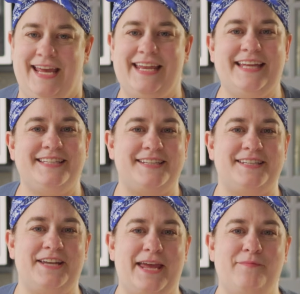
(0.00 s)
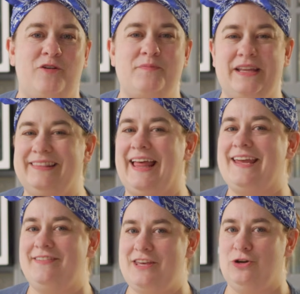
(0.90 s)
It gets its name from the
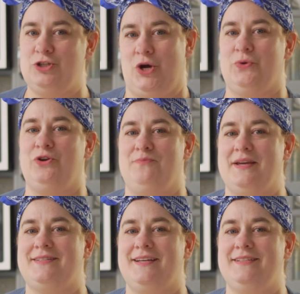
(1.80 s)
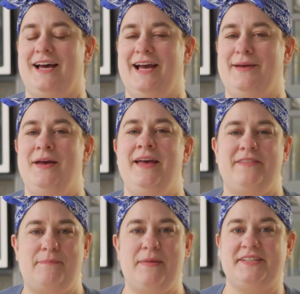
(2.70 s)
lengthier total mixing time
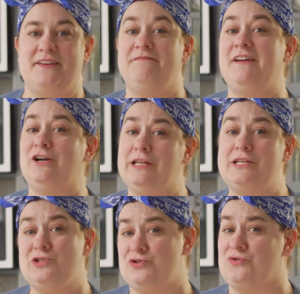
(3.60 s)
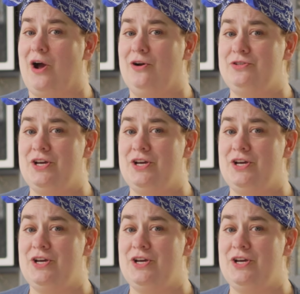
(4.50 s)
that makes a fairly strong